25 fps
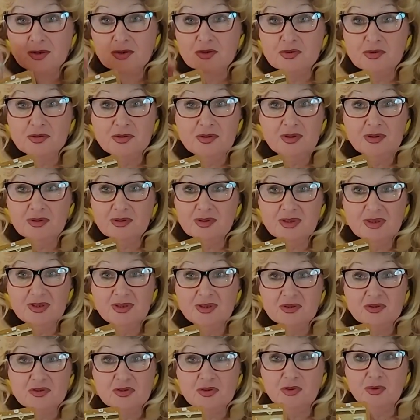Junior
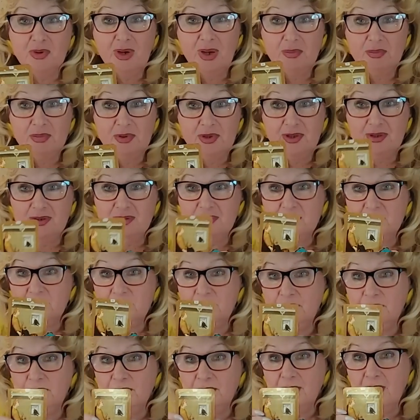didn't show up yet.
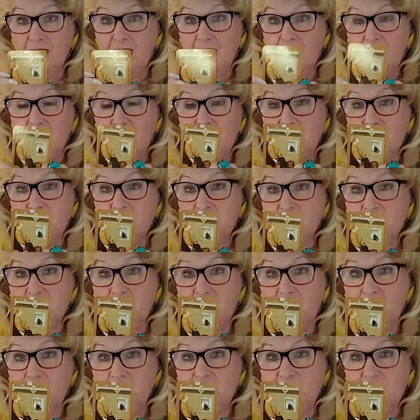
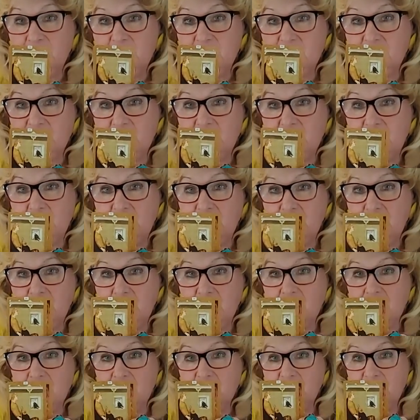Trump is sitting
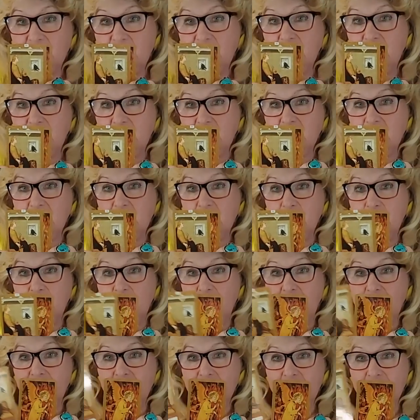and feeling
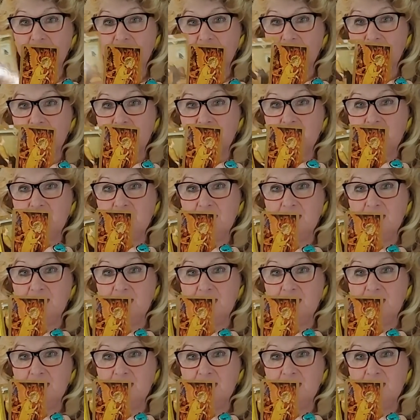abandoned.